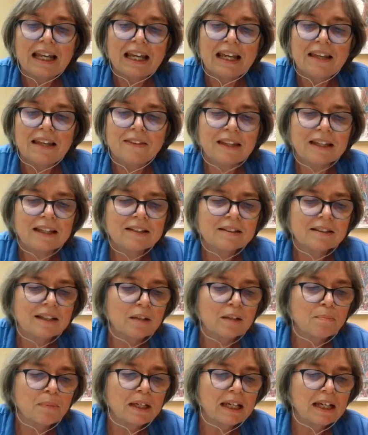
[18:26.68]
And things
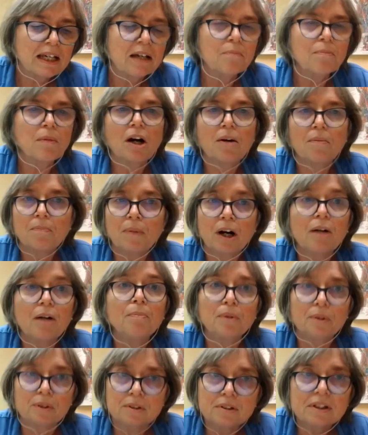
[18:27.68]
like picking up
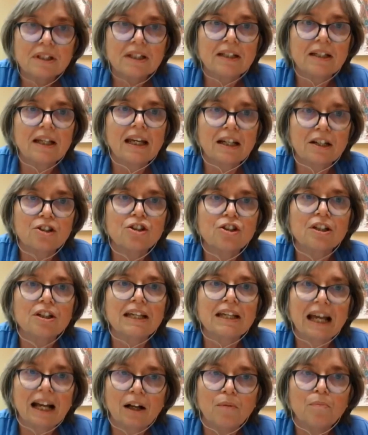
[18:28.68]
marbles can actually
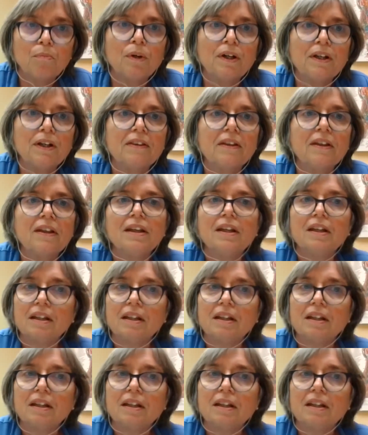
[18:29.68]
help with